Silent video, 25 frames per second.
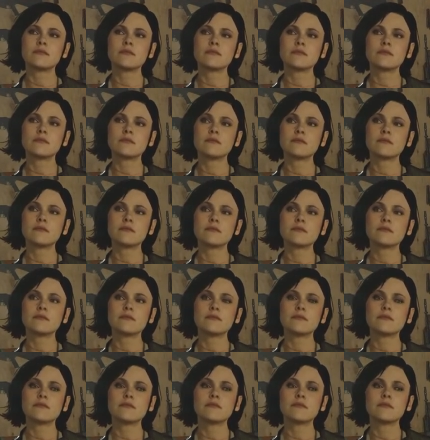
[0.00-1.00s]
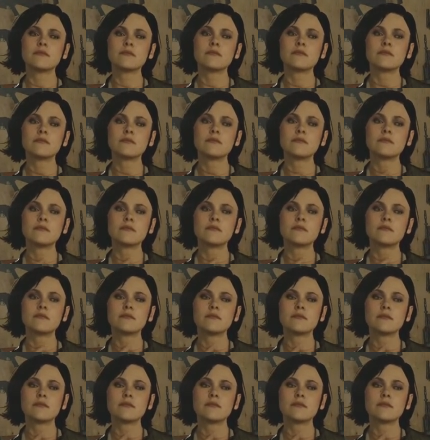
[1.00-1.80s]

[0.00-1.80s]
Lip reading: (no one is talking)